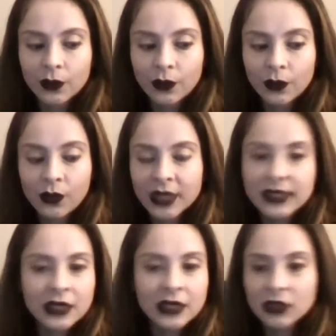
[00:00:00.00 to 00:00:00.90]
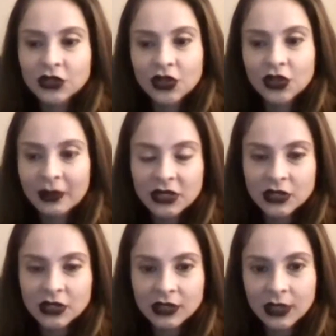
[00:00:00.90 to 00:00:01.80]
We decided to go just on a mission
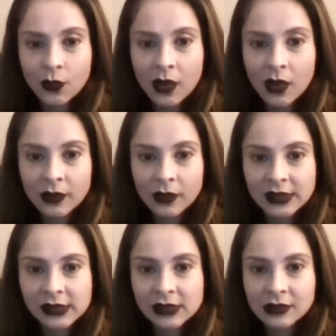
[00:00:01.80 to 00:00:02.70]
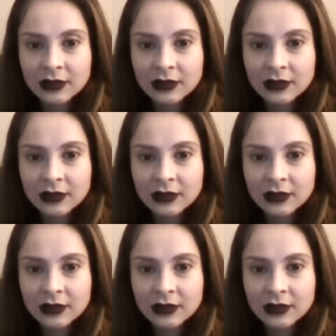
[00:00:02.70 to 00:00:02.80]
to see what was